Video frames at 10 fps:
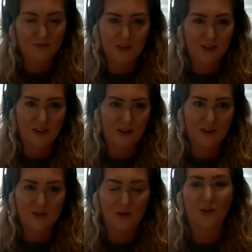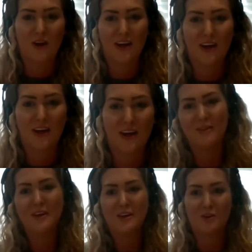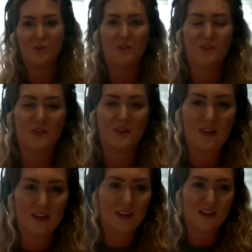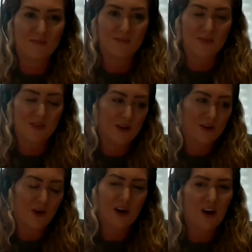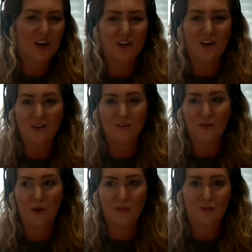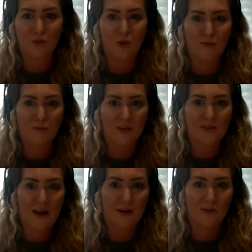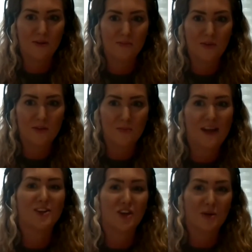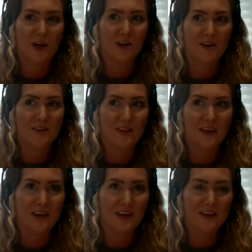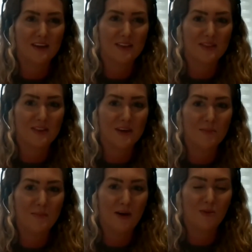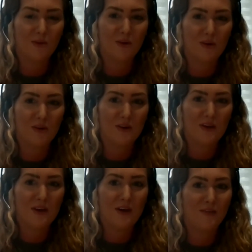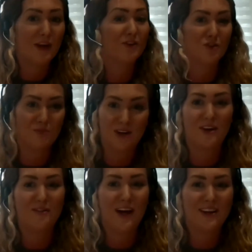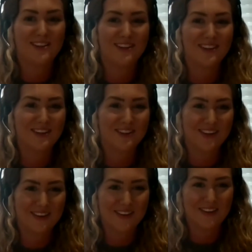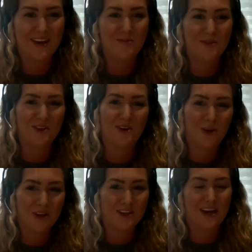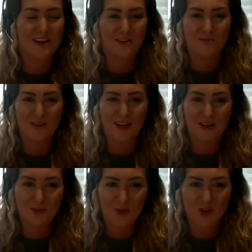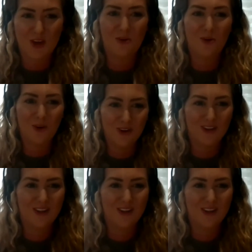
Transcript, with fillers: you know it's not going out constantly so I, I, I don't feel overall I've missed out, especially when I see the amount of extra money I've had to do things and them and the holidays I've been able to go on.